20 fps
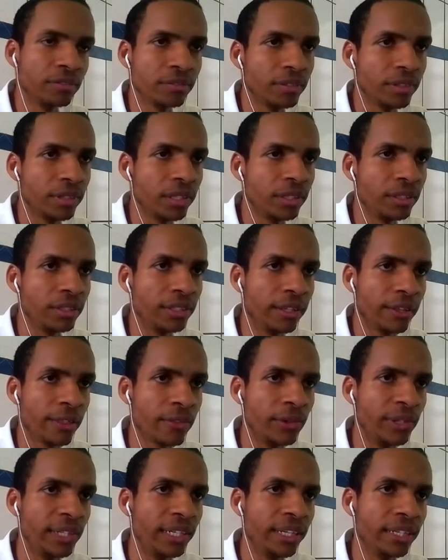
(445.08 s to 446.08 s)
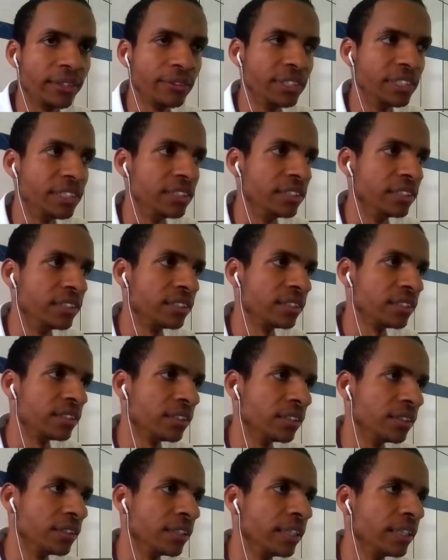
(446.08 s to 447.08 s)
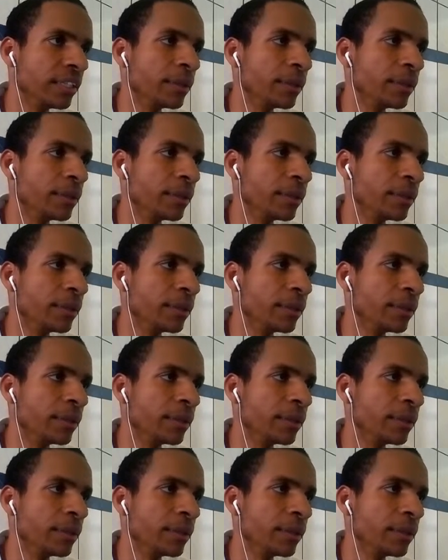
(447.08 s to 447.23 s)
only 3 languages. Okay,